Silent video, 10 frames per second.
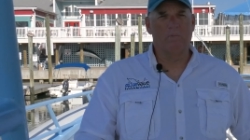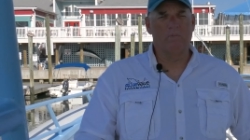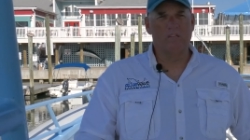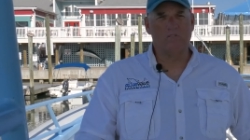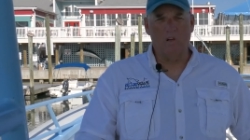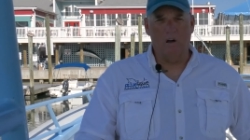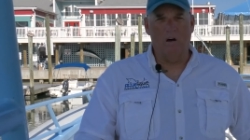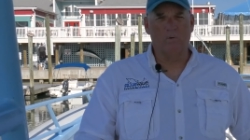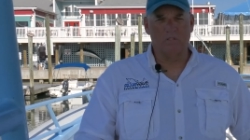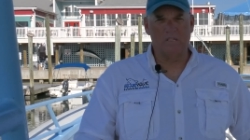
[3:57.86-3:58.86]
this
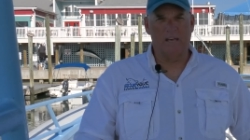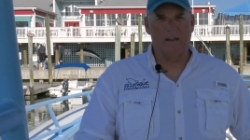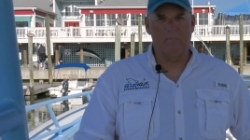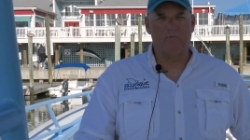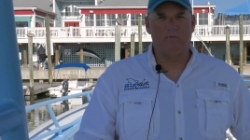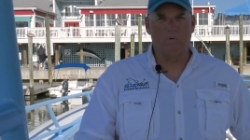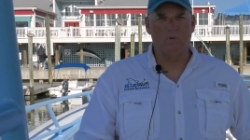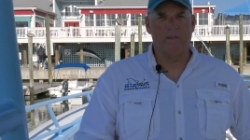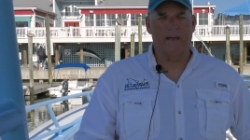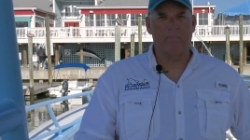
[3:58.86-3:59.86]
law was set up
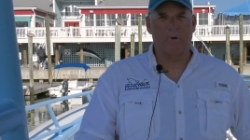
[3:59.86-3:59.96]
for that